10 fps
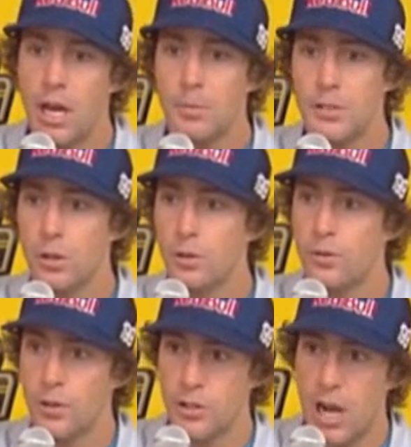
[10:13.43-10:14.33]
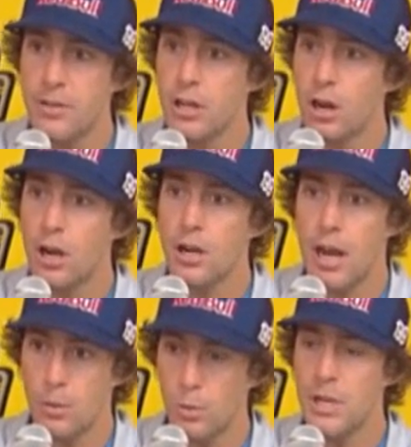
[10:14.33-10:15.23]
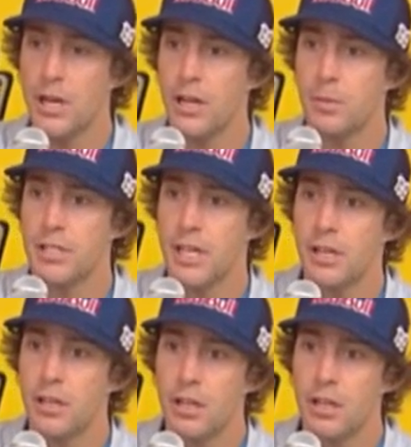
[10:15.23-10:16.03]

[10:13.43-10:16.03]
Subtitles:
So for driving a car, I will be 100%.